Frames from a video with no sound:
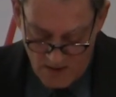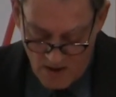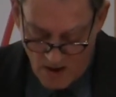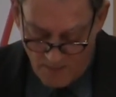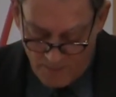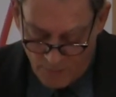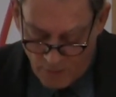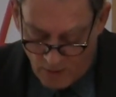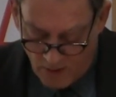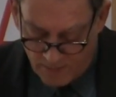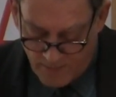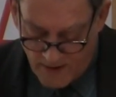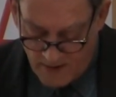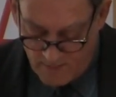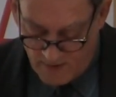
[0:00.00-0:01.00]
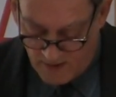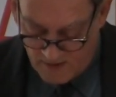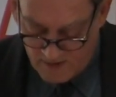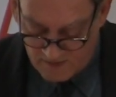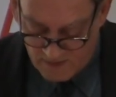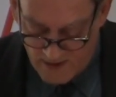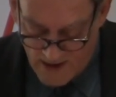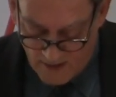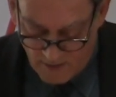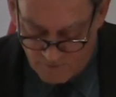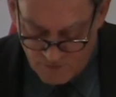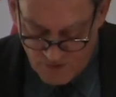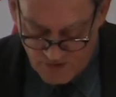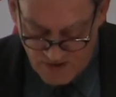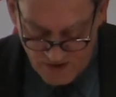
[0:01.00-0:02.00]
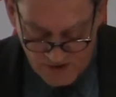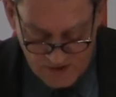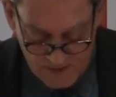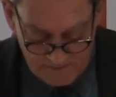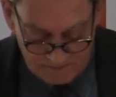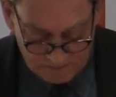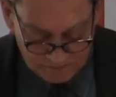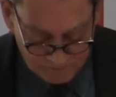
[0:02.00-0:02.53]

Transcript: appalled by America's lack of tradition,